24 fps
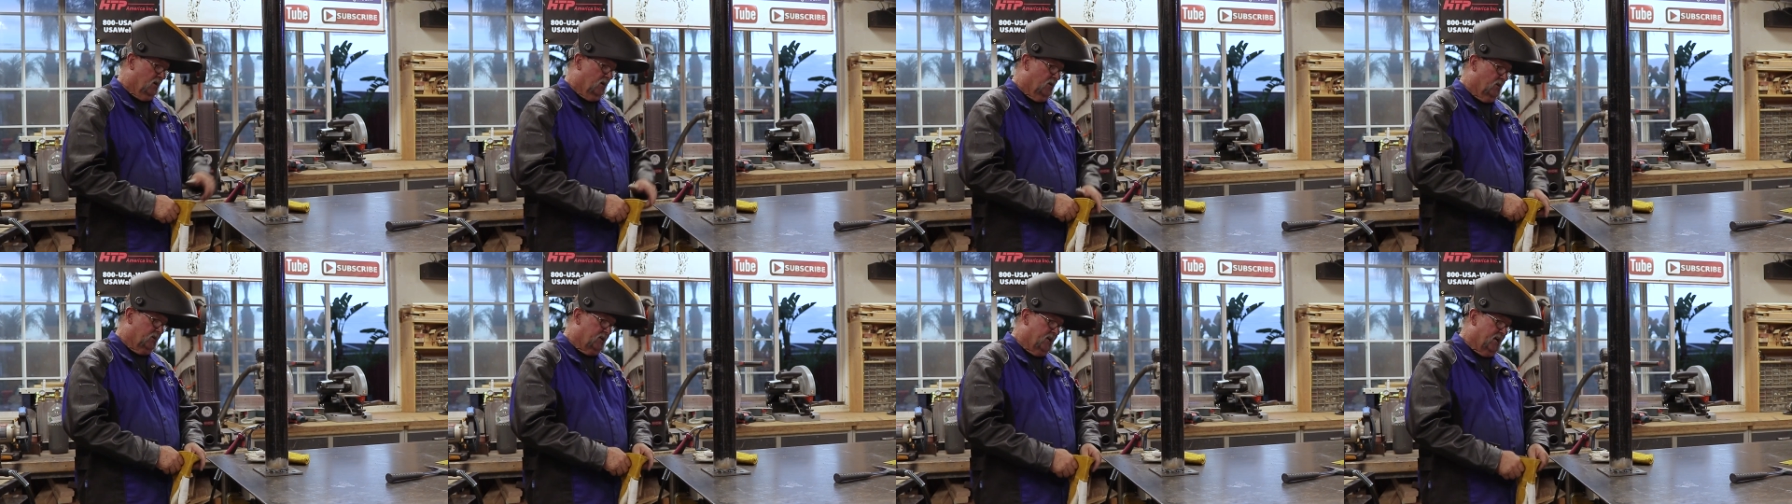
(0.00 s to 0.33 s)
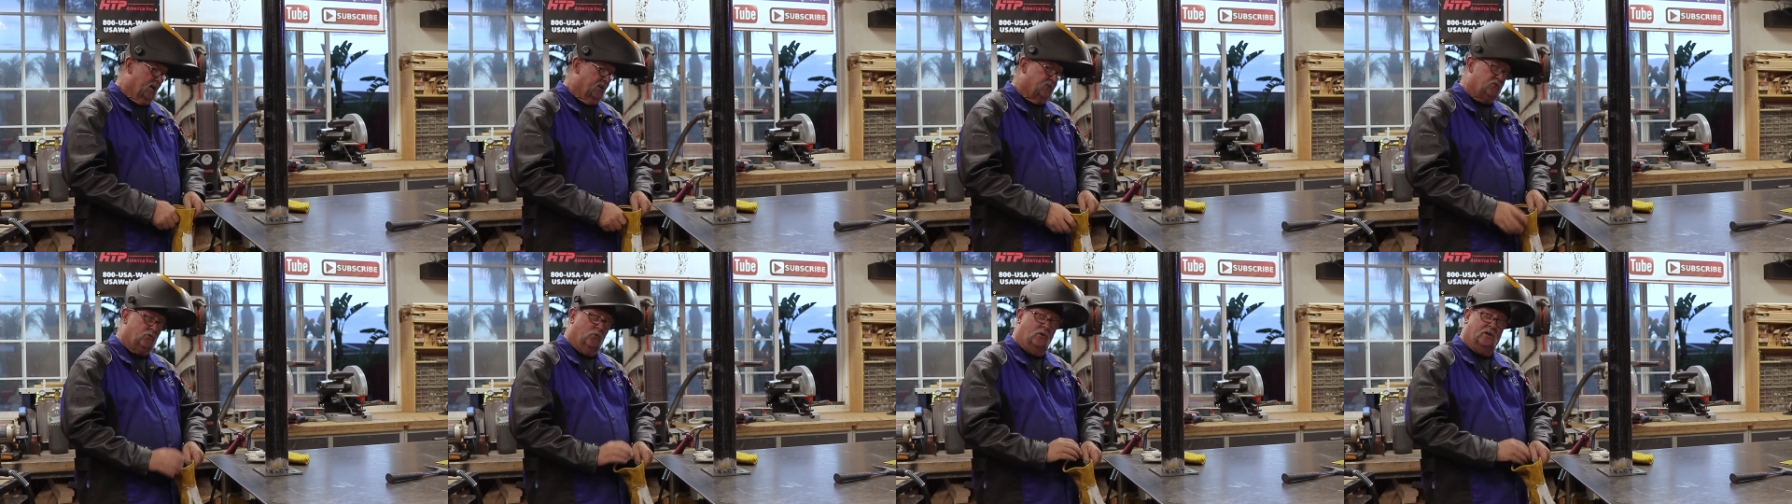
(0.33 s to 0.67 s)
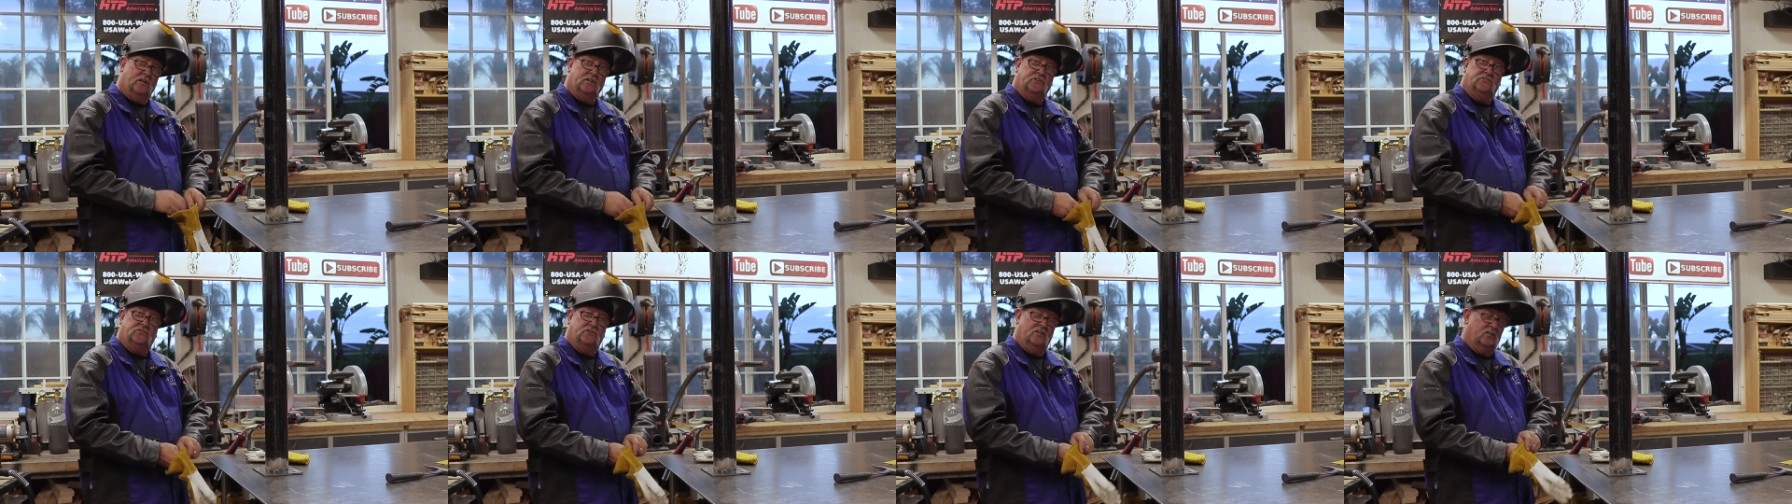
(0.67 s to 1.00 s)
Okay,
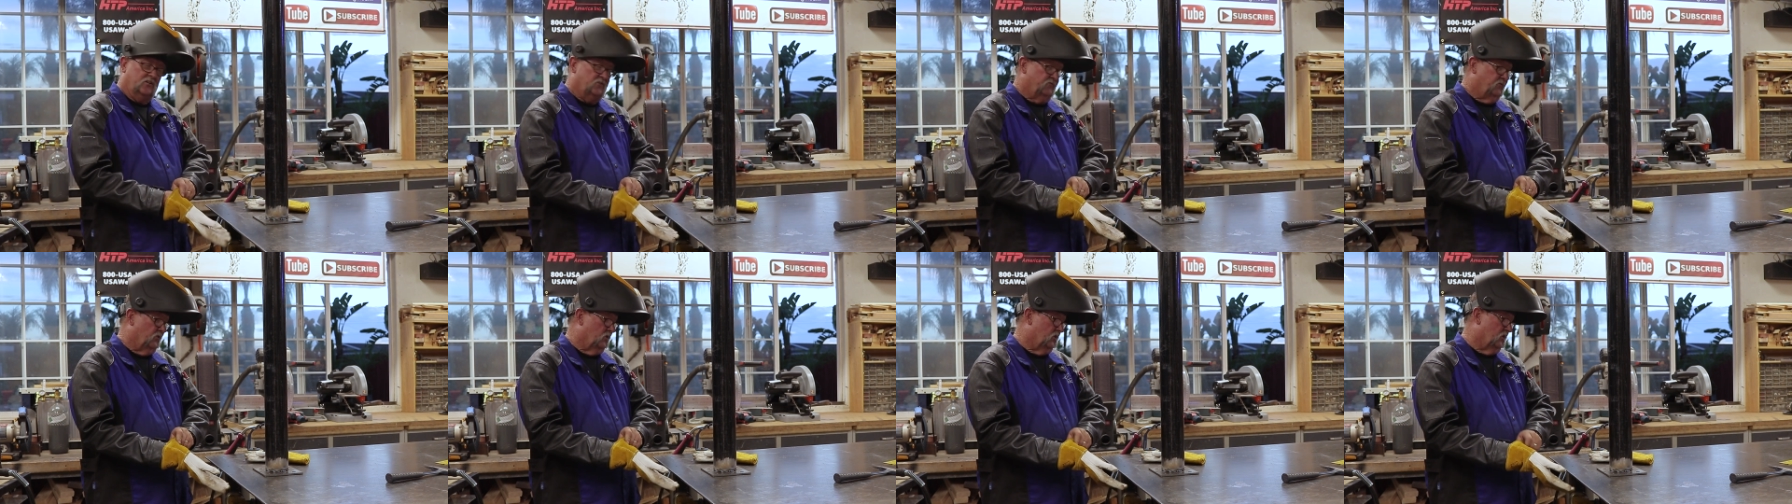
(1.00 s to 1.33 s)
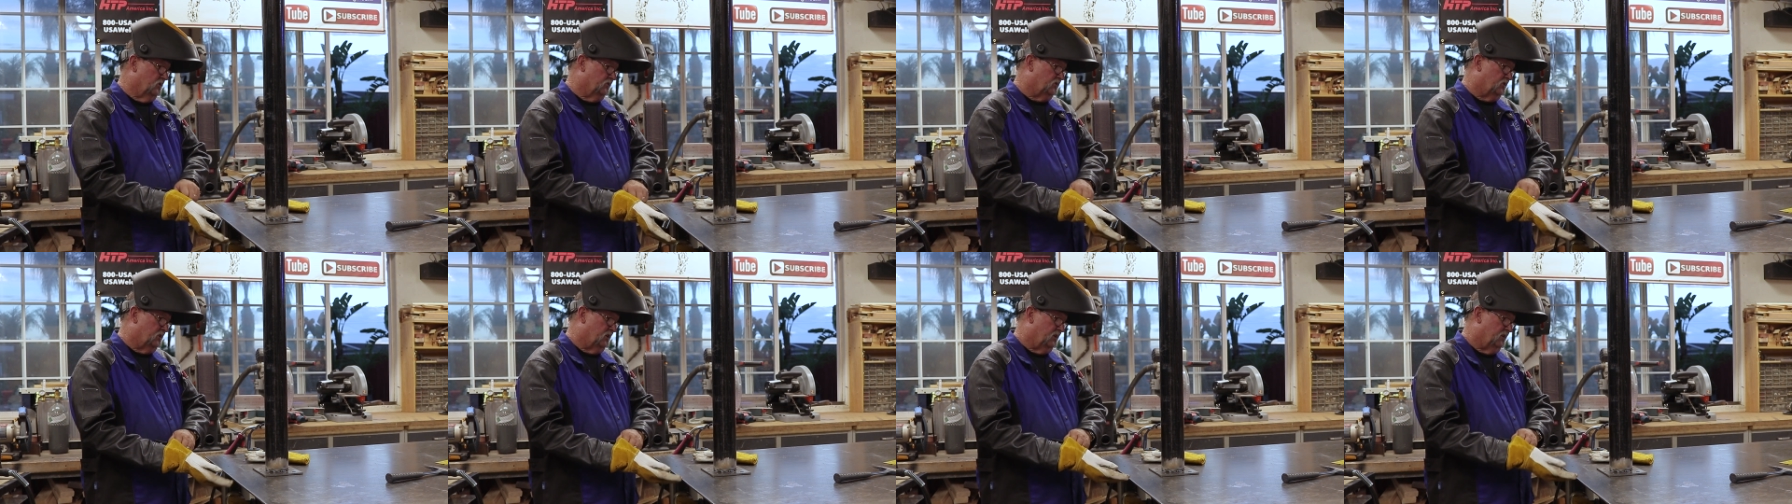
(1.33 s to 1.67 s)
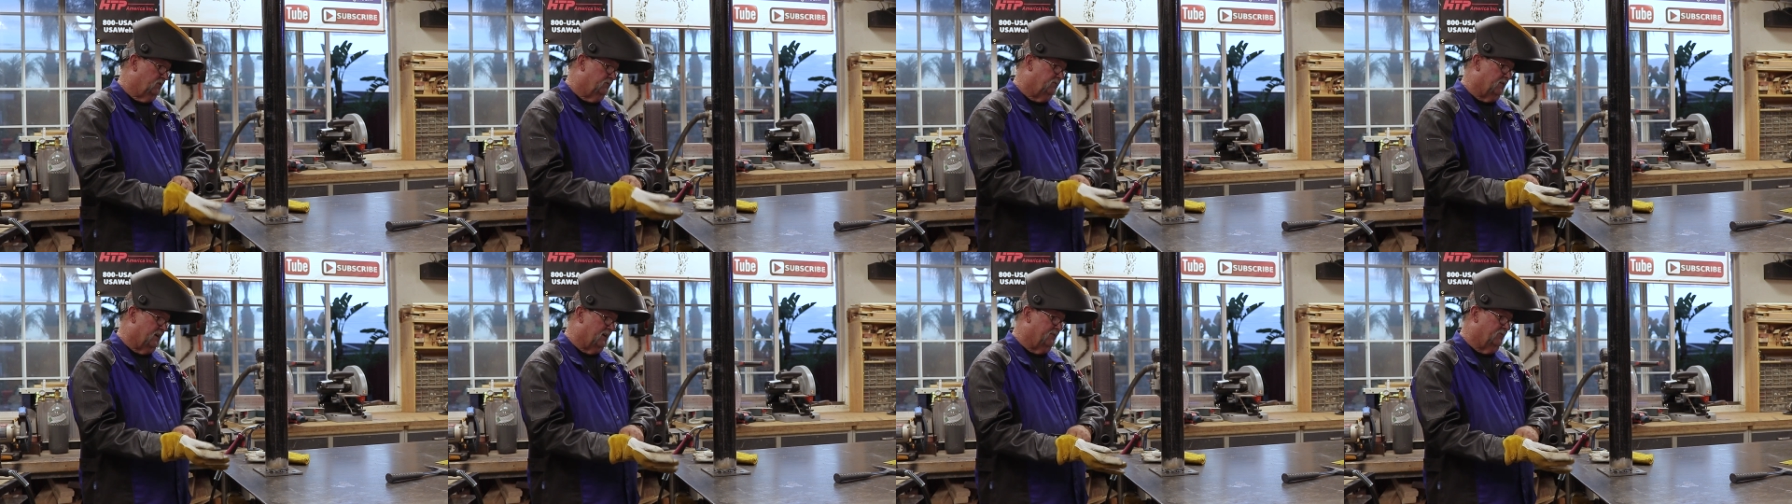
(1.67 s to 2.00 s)
26 volts,
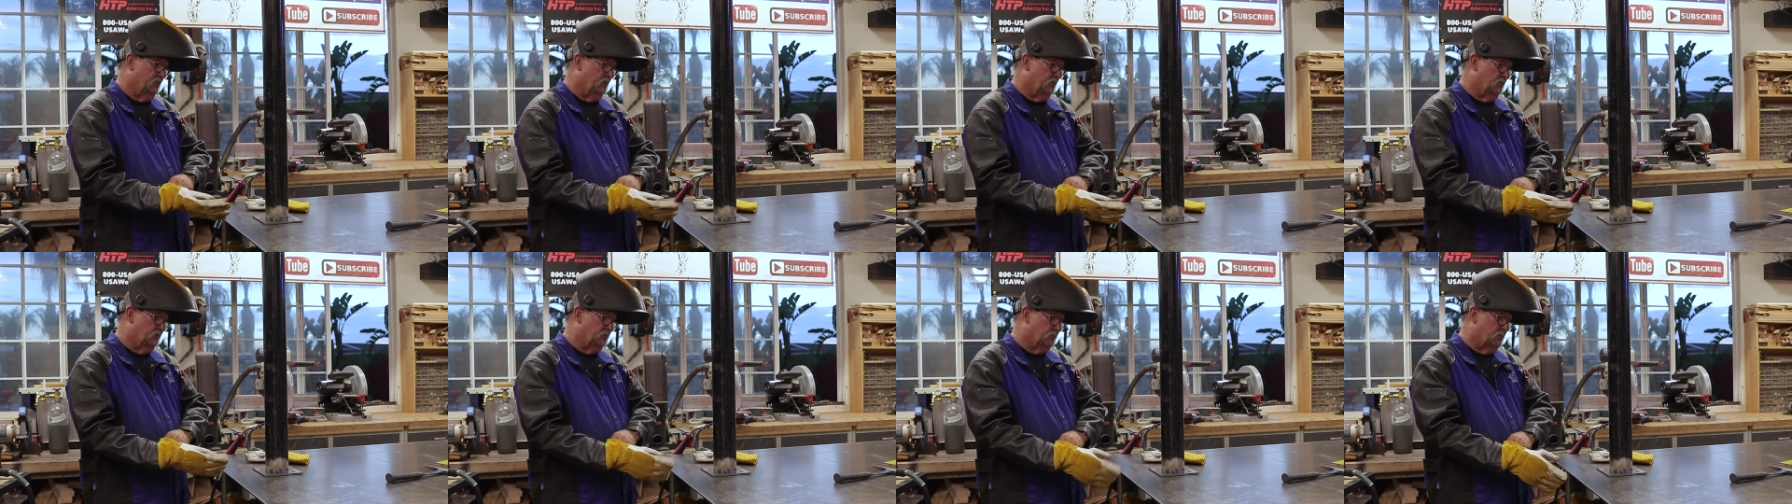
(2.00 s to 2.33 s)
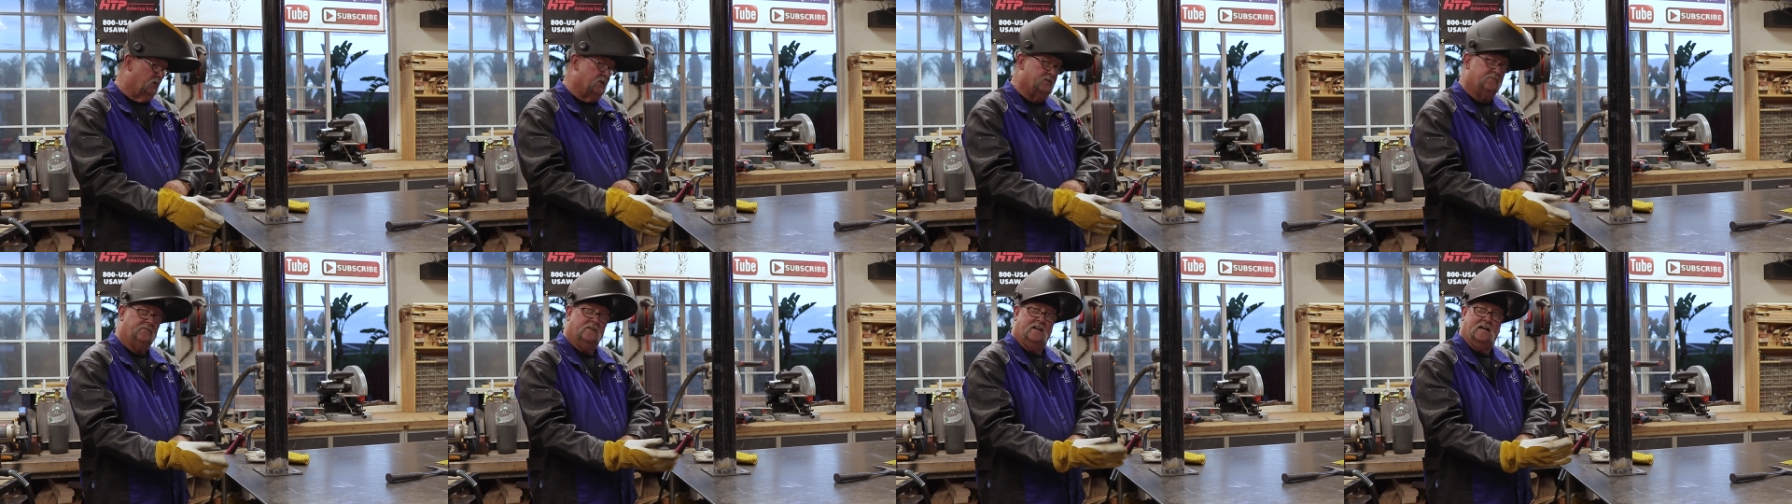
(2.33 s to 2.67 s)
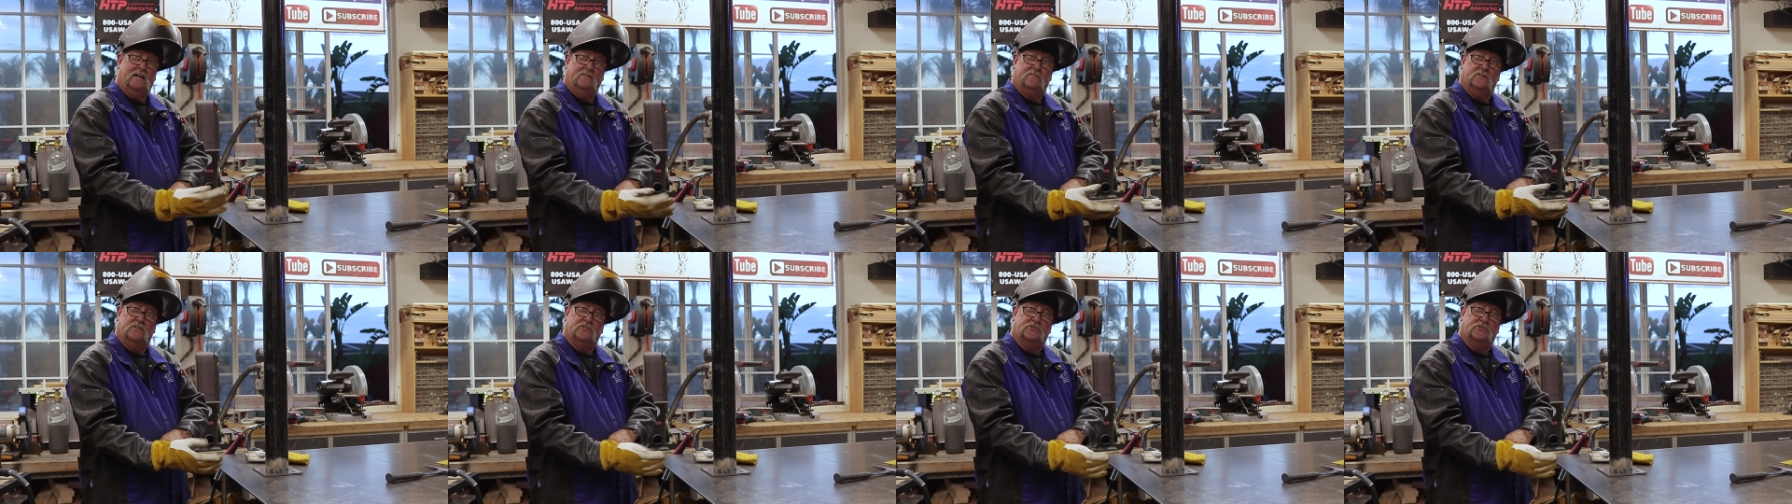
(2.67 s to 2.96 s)
525